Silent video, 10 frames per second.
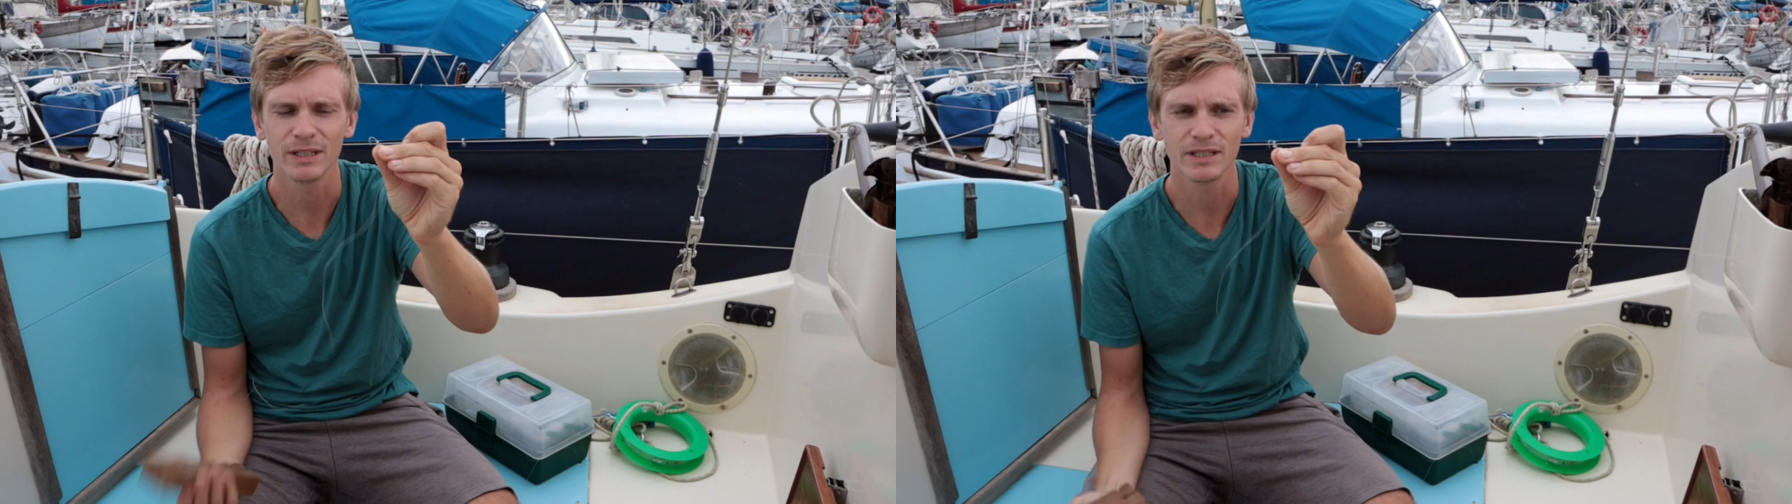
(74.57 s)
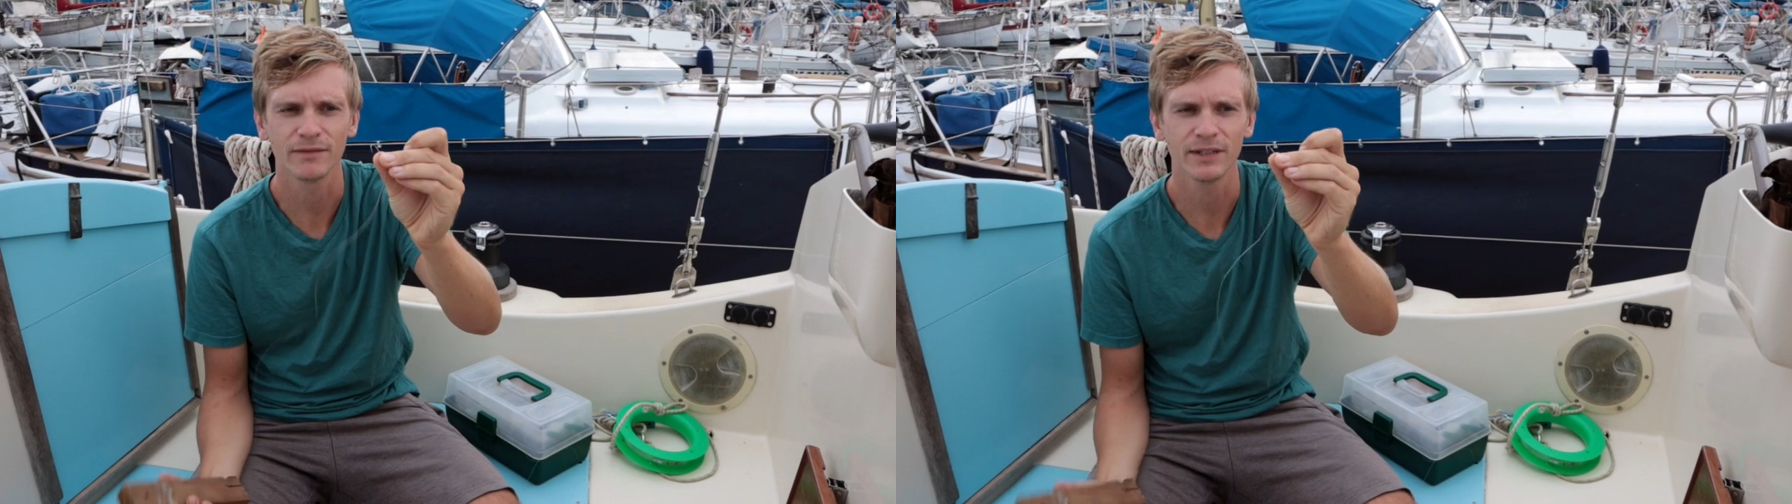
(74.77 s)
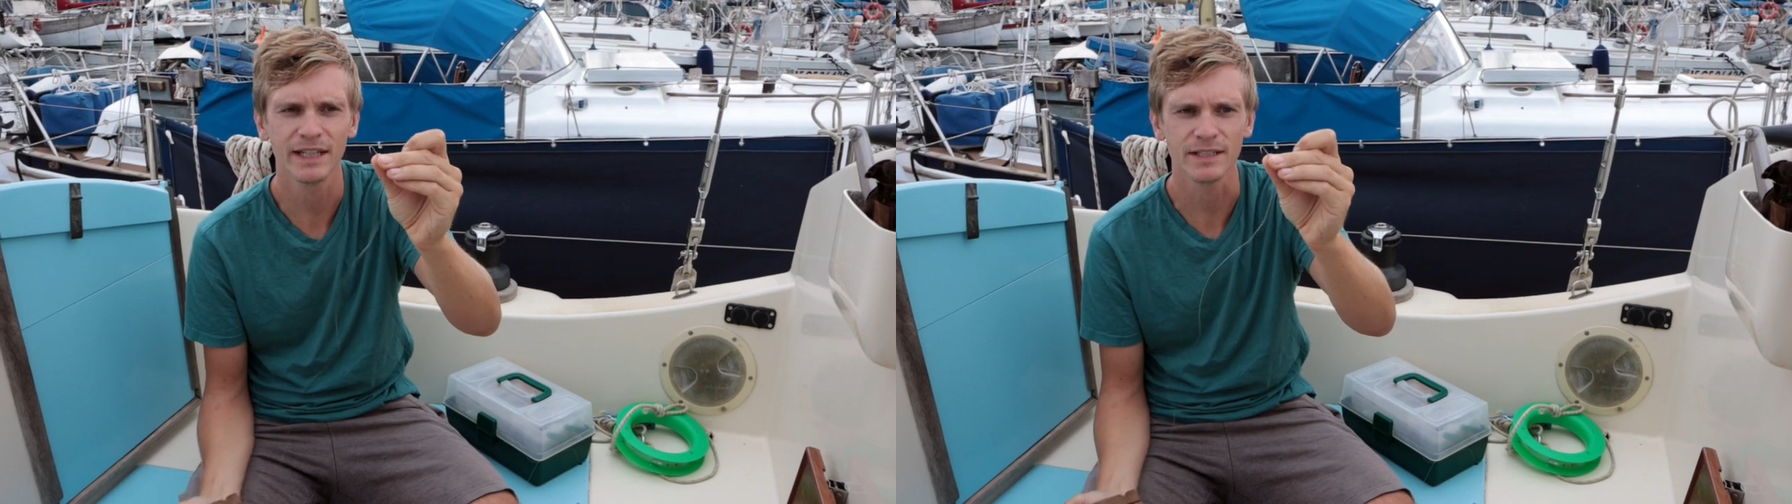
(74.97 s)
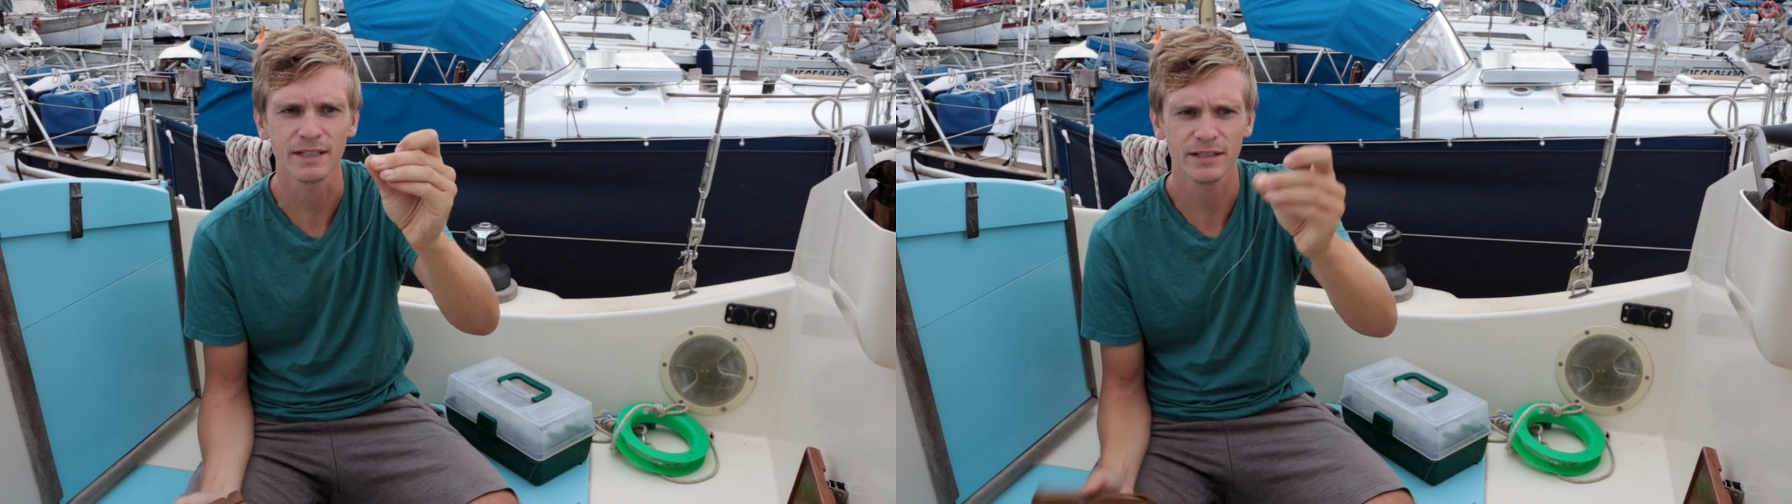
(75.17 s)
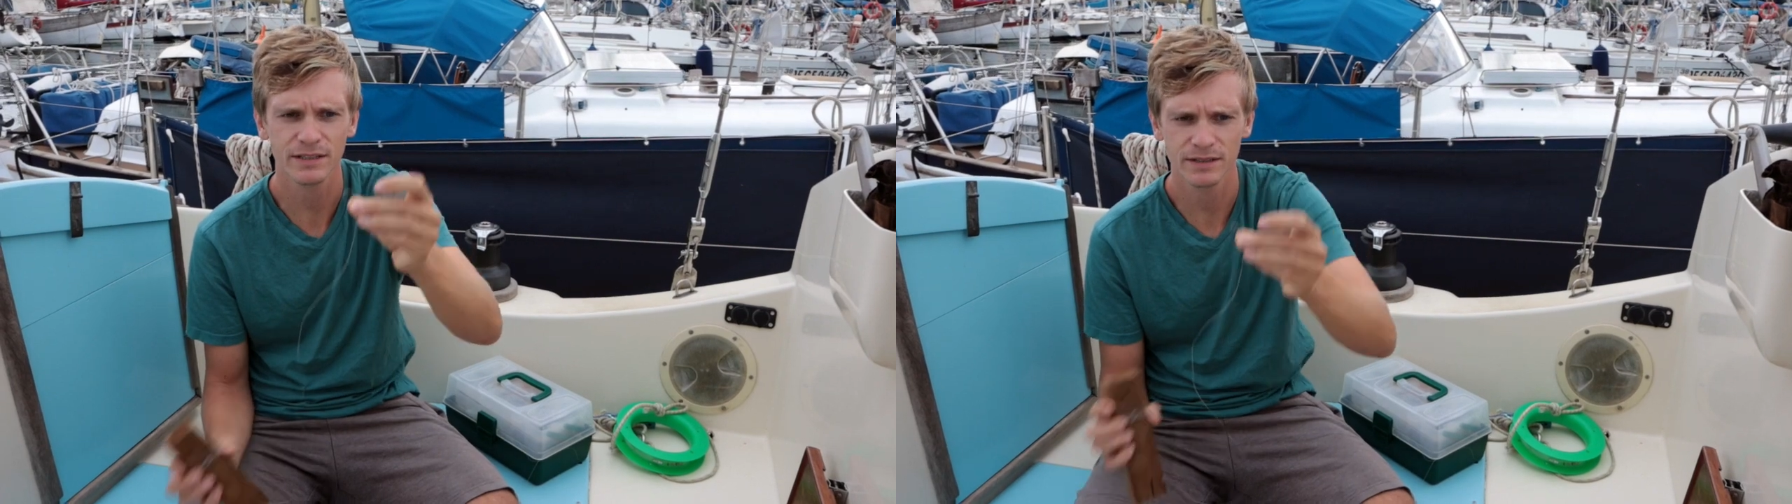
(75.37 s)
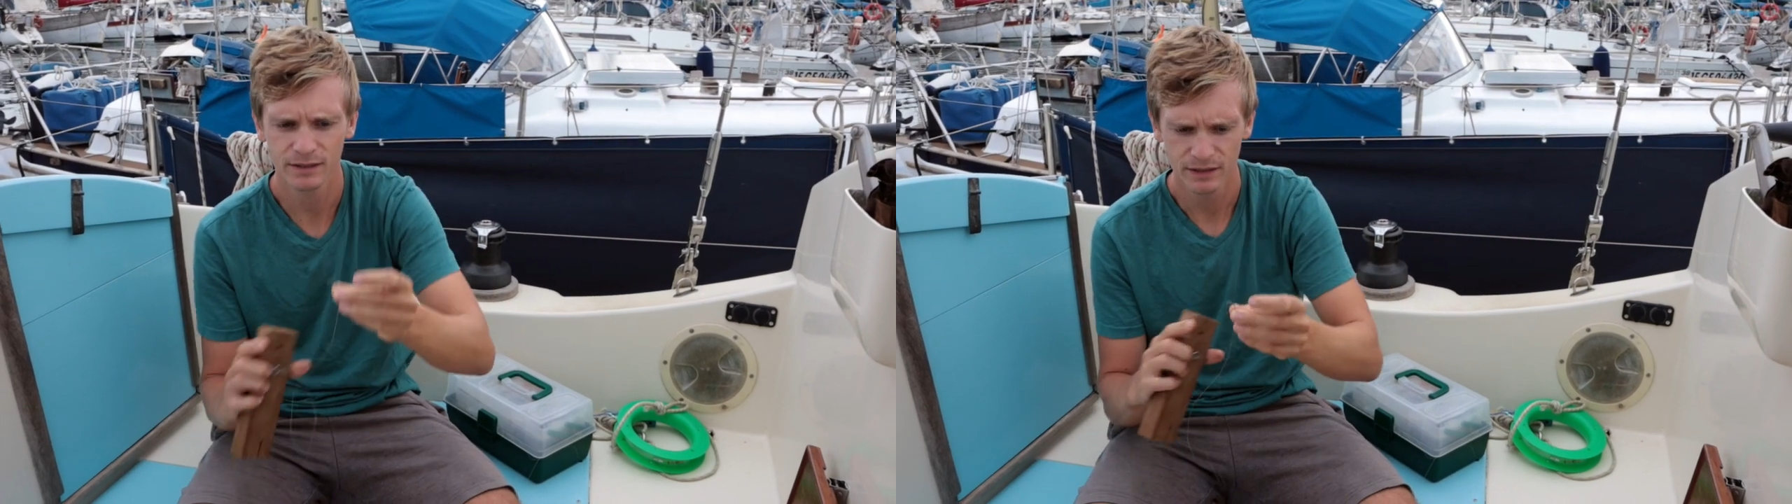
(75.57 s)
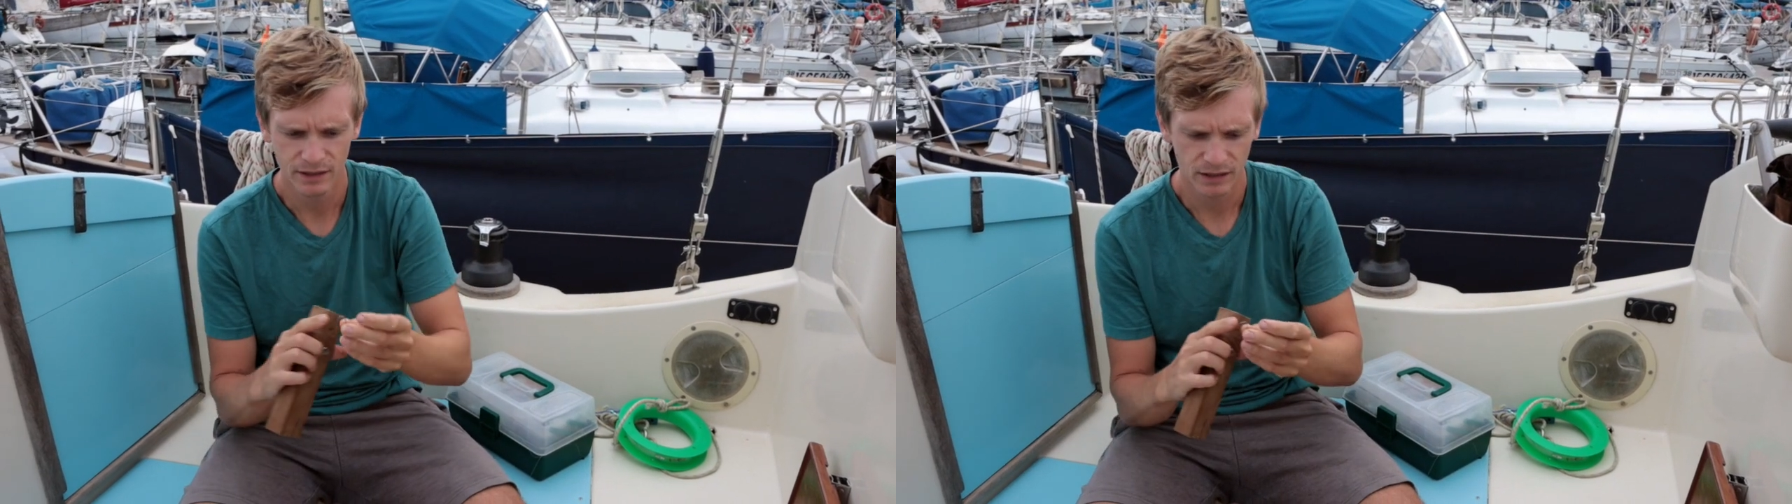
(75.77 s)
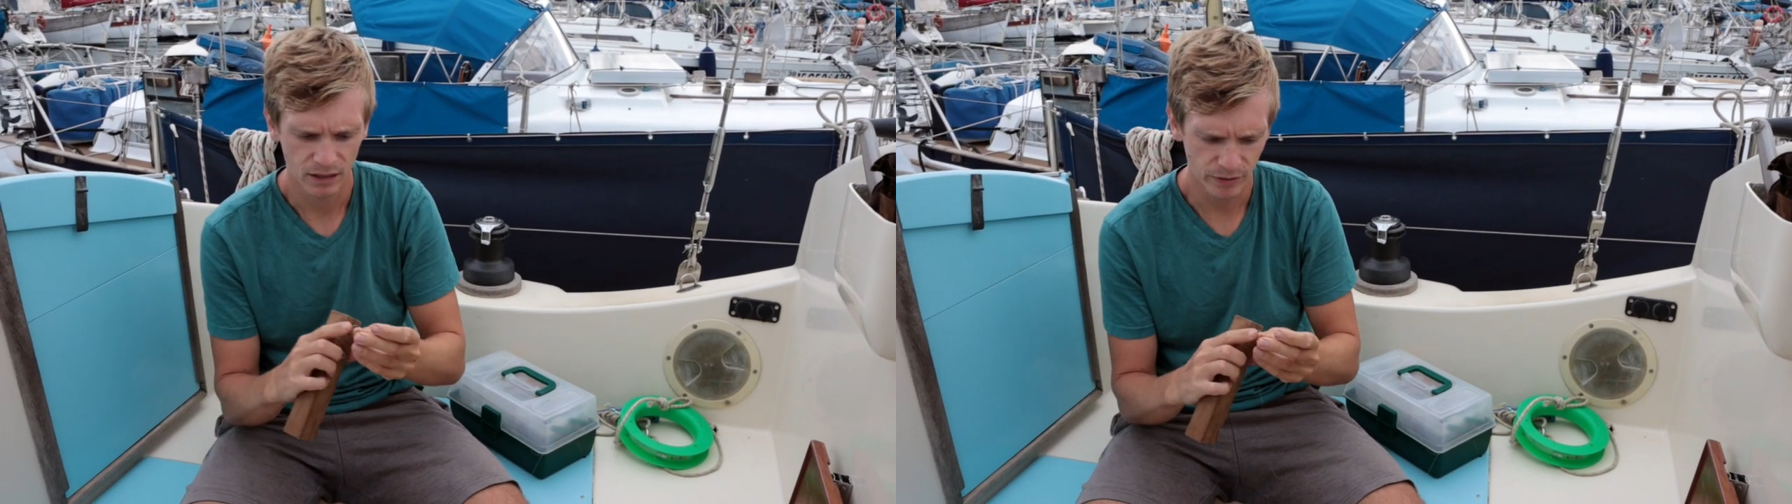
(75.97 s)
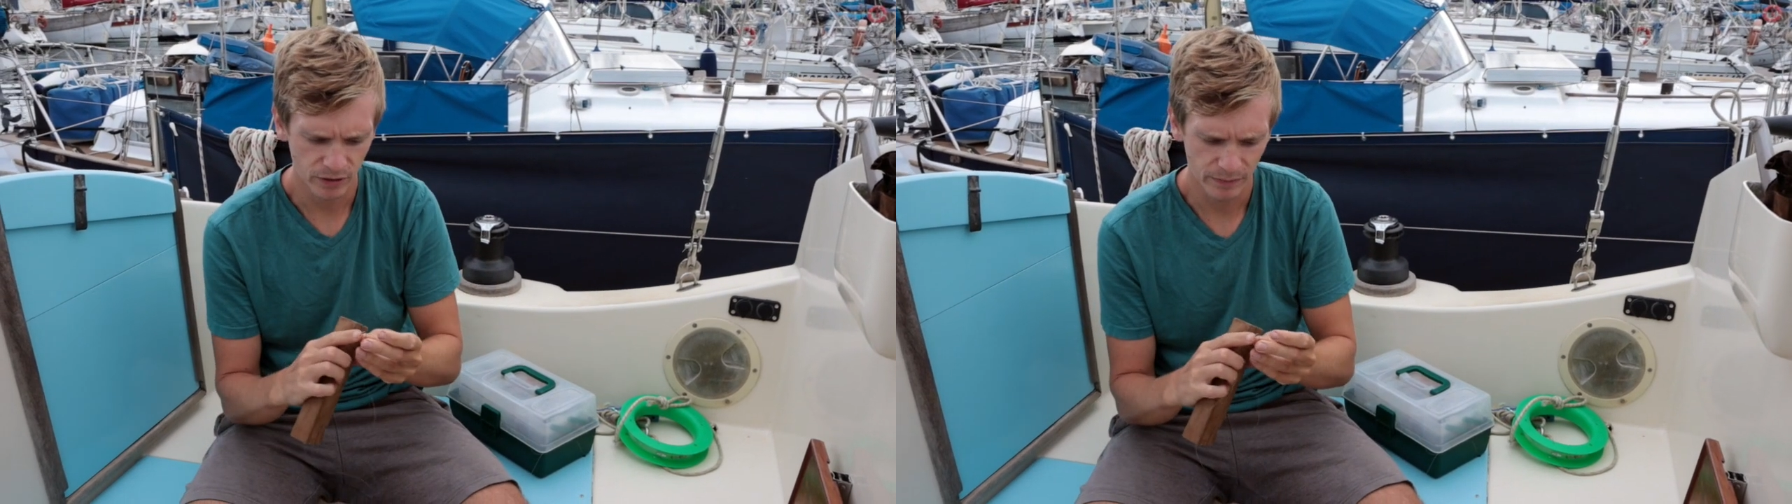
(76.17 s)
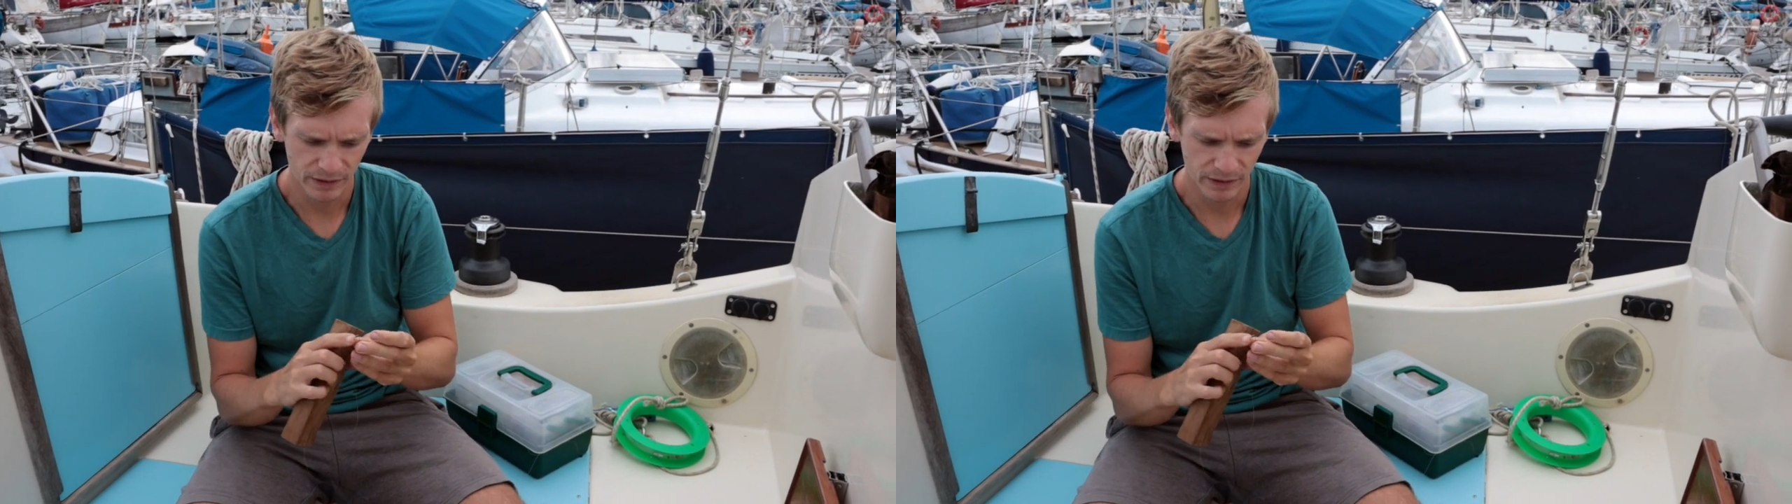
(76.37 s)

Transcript: of bits of lettuce and put a